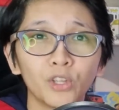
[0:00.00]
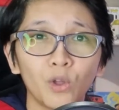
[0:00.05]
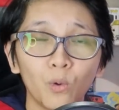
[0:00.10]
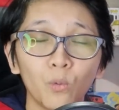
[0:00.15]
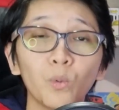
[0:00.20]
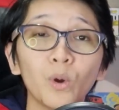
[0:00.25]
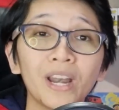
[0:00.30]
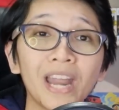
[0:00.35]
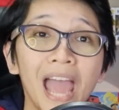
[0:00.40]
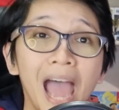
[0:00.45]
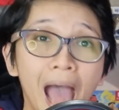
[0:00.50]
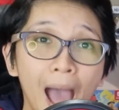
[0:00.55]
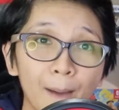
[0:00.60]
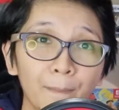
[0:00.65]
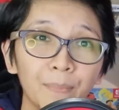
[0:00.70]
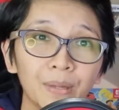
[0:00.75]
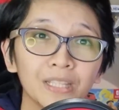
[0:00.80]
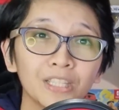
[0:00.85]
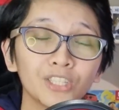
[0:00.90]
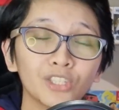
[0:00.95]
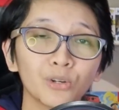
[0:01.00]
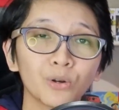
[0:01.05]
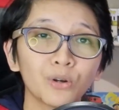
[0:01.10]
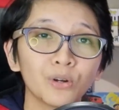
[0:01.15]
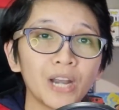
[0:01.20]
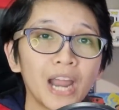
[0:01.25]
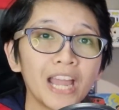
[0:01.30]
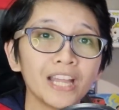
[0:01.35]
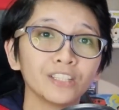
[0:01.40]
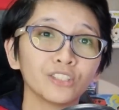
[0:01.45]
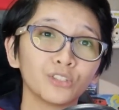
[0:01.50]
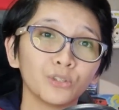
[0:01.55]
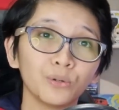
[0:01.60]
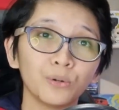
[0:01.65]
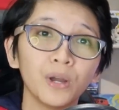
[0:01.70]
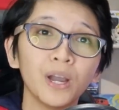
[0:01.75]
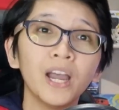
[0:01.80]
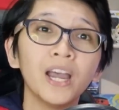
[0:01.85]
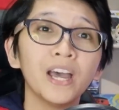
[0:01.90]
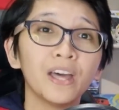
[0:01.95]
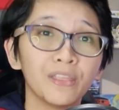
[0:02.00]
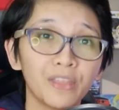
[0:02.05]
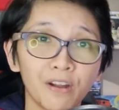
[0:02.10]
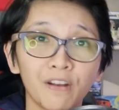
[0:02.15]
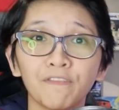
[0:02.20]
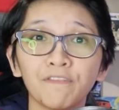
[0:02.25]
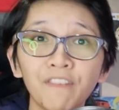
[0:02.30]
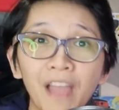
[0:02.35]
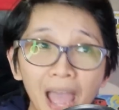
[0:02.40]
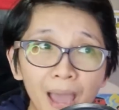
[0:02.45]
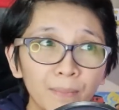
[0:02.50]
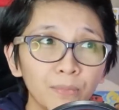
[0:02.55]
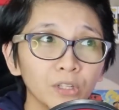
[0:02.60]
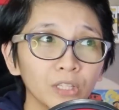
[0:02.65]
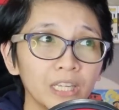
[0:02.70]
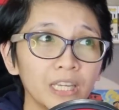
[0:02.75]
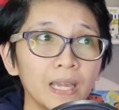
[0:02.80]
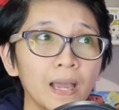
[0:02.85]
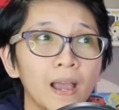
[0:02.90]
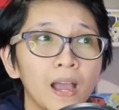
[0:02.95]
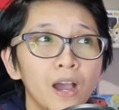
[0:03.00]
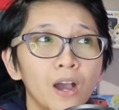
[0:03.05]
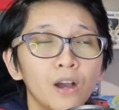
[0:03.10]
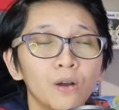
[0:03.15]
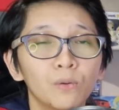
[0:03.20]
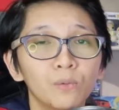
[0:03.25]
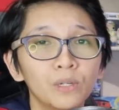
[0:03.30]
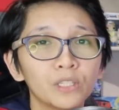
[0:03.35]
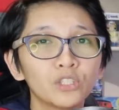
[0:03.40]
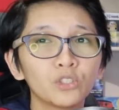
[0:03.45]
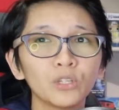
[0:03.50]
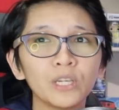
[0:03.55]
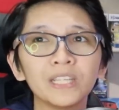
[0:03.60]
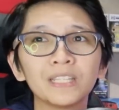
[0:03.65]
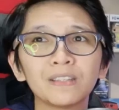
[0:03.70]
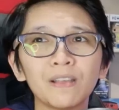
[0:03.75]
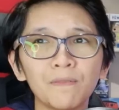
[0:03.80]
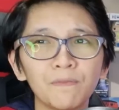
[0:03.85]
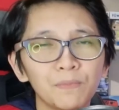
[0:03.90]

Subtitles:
what happened to her and to their family, which is,